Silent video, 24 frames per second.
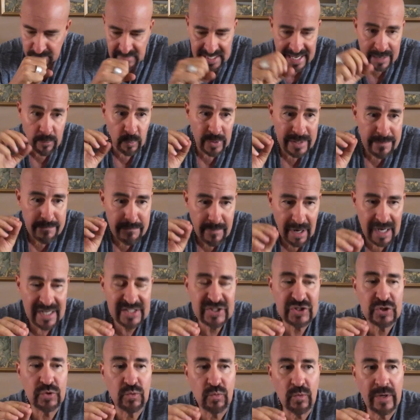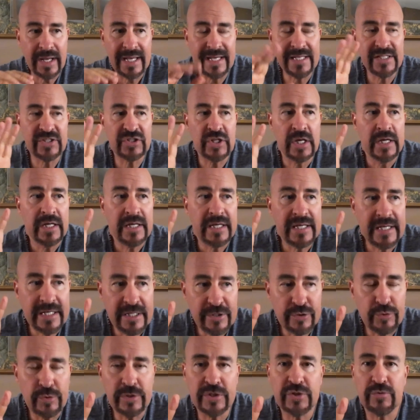and we must raise
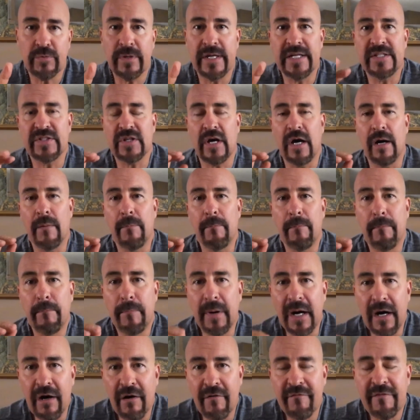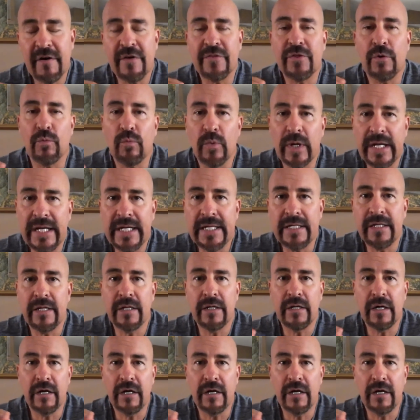interest rates above the rate